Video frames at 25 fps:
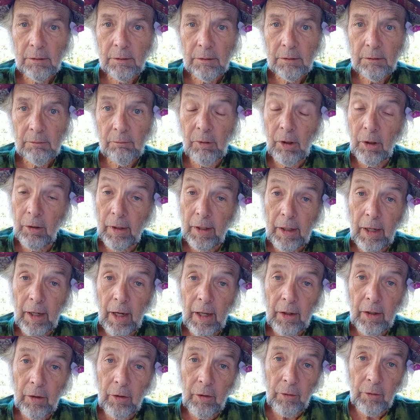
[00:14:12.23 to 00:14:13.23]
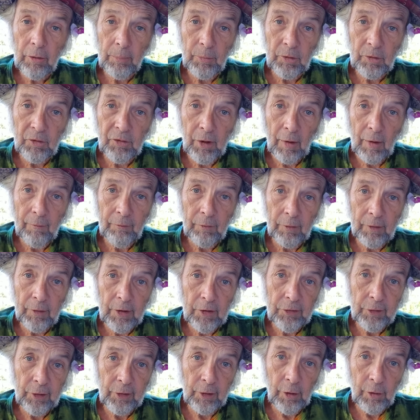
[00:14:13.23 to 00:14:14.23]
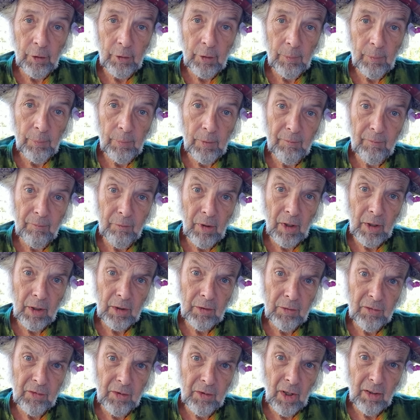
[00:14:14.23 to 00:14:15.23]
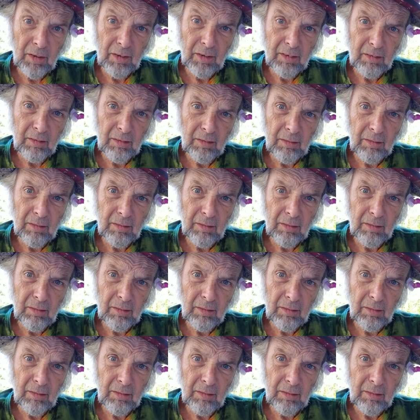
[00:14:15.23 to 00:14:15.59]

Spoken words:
Well, they got to go to Persepolis to load up on frankincense.